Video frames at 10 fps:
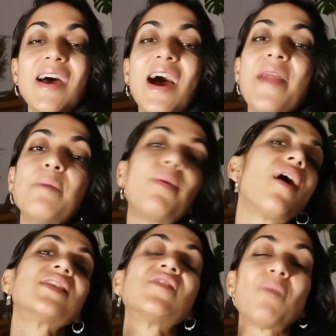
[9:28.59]
and the
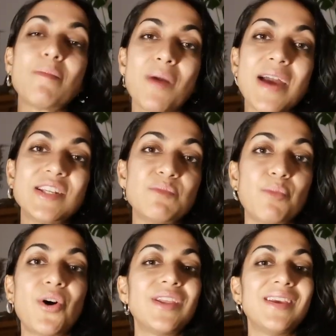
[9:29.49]
parts of my mind and
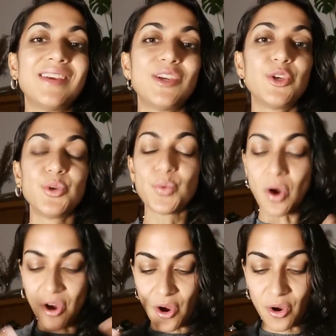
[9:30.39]
body who
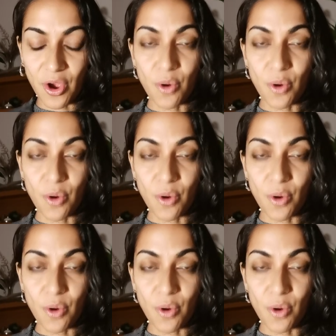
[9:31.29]
are